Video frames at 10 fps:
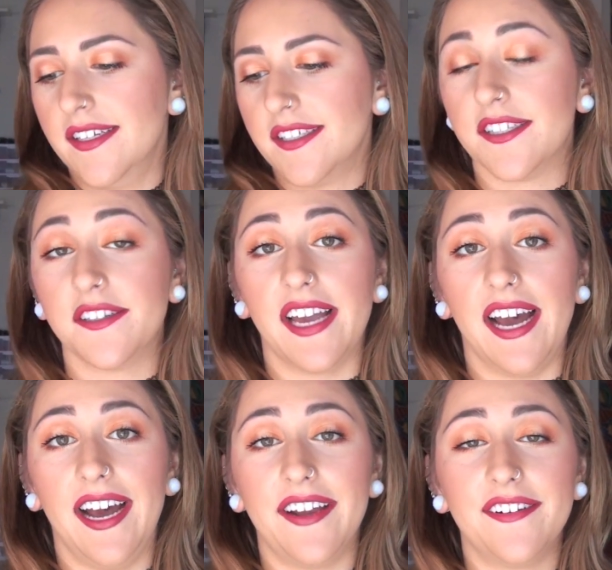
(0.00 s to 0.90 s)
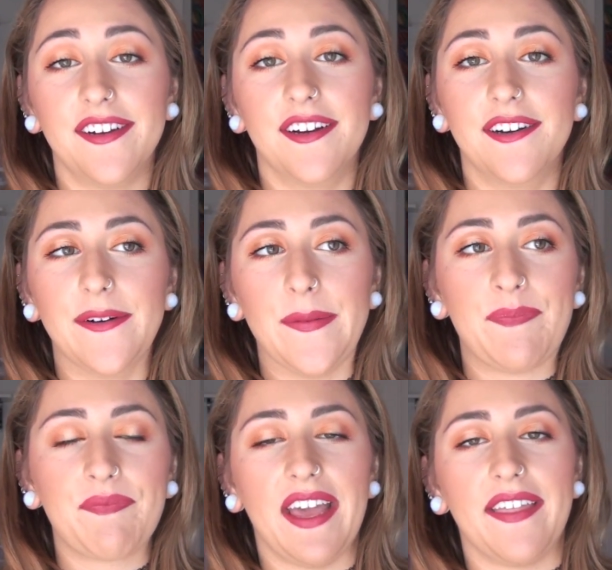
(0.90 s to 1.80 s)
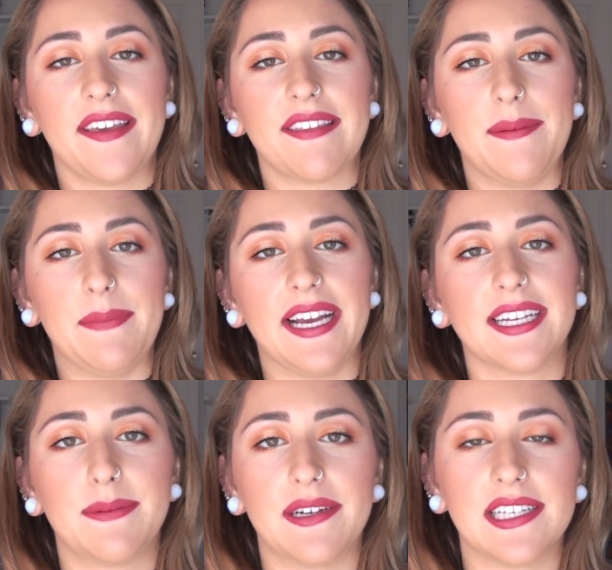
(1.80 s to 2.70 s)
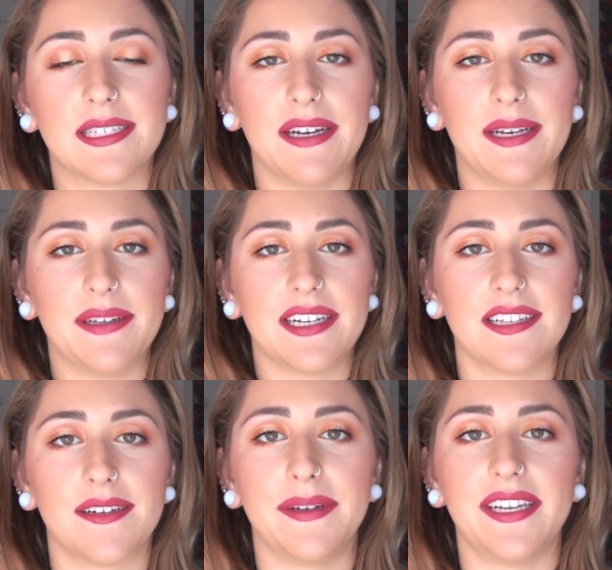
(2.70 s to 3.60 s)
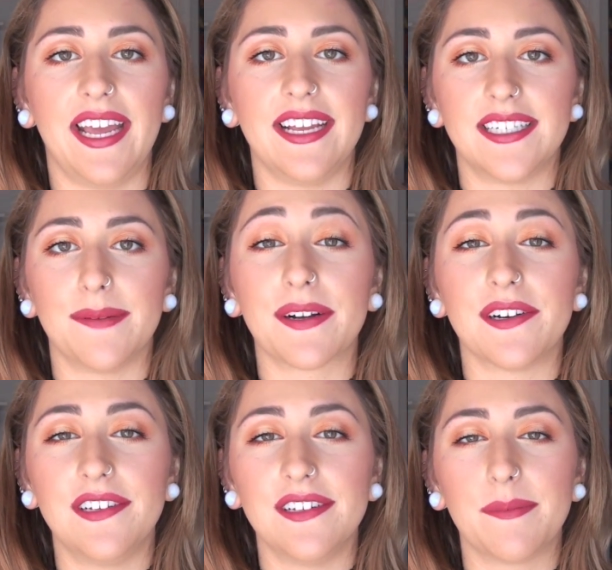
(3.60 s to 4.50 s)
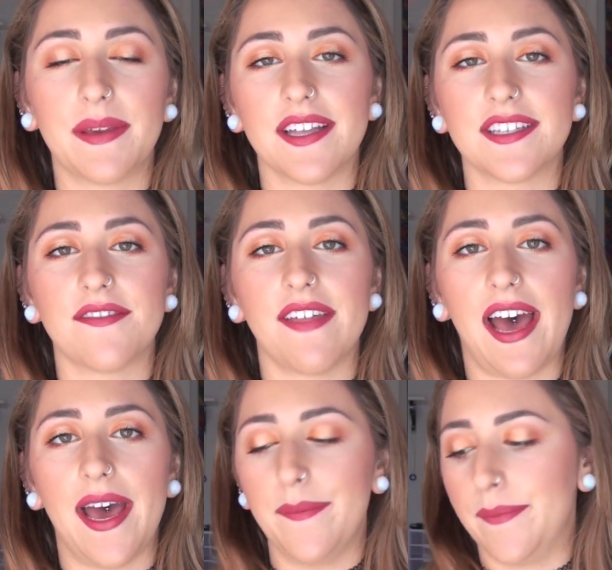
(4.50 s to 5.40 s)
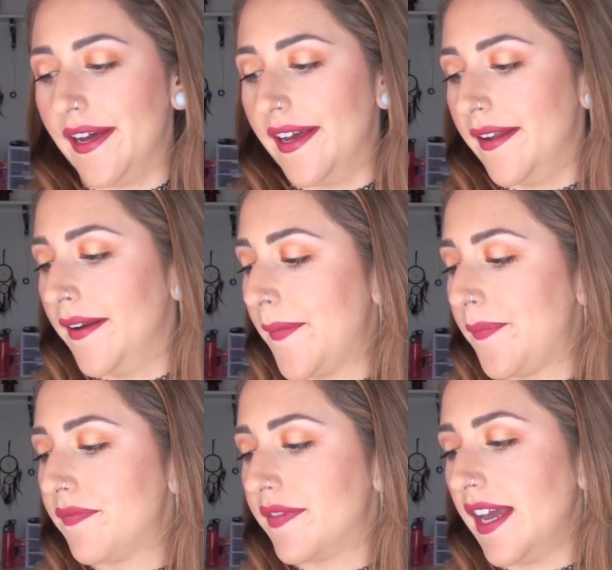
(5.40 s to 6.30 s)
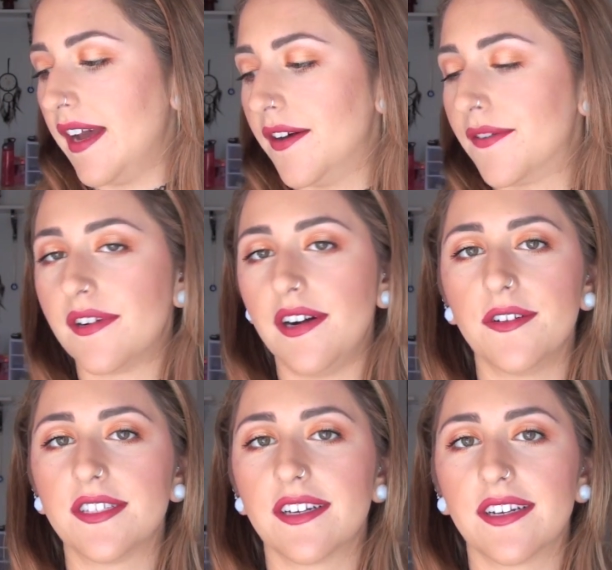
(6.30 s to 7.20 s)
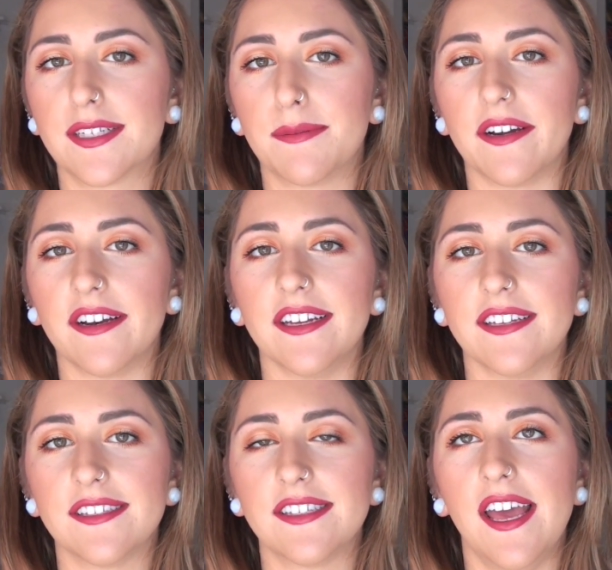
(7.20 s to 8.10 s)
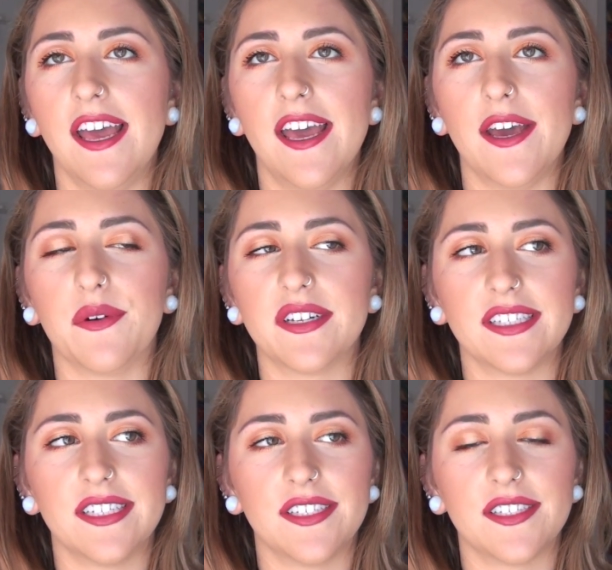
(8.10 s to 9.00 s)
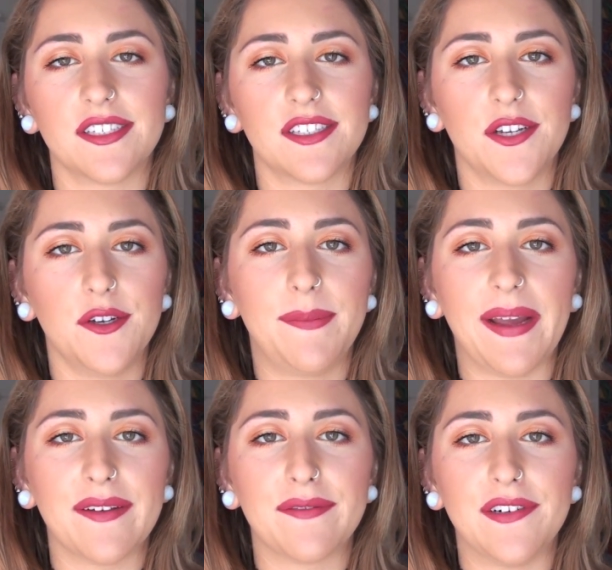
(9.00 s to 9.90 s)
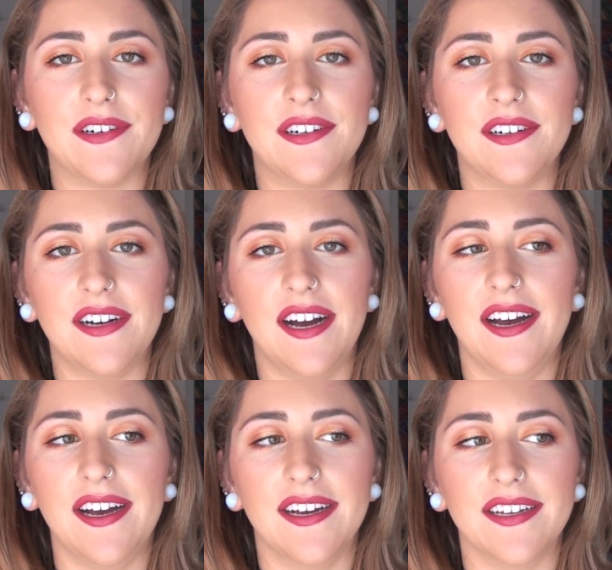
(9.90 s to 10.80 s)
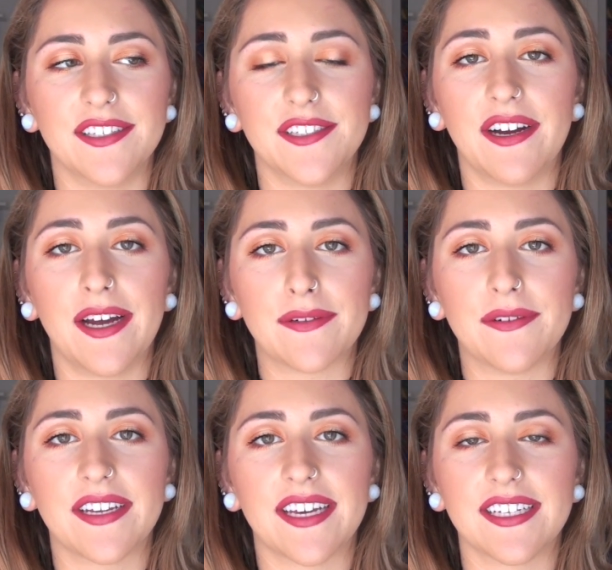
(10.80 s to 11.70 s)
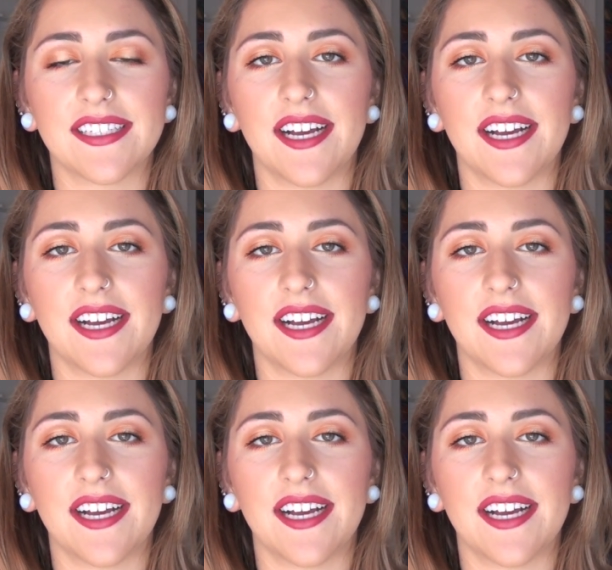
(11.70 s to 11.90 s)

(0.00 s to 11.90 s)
So yeah, I don't know. I think that my experience might have been a little bit atypical because of that, but yeah, overall it was a good experience. It wasn't too painful. Do I ever want to get